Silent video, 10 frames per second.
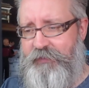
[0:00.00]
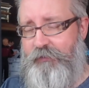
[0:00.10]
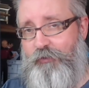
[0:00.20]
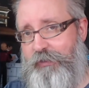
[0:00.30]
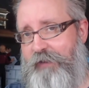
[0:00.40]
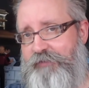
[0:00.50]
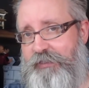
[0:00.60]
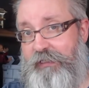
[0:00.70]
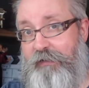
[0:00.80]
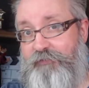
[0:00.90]
Look after
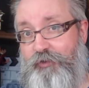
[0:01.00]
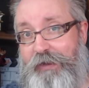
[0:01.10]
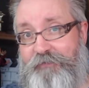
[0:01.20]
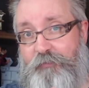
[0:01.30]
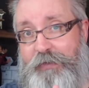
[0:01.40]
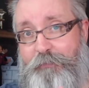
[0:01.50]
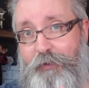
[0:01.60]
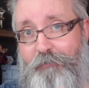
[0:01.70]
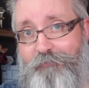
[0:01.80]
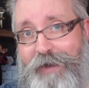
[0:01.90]
yourselves. Look after people
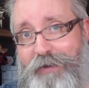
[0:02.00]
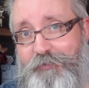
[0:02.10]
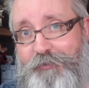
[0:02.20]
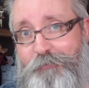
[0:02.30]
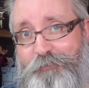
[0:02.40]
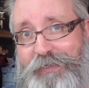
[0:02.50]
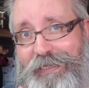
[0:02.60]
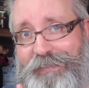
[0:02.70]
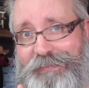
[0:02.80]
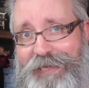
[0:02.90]
around you. Be
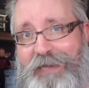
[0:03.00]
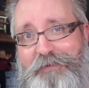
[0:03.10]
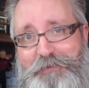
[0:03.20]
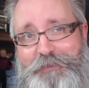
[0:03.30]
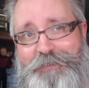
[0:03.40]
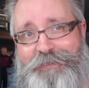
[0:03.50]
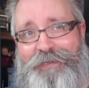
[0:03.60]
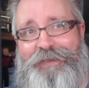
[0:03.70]
nice to animals.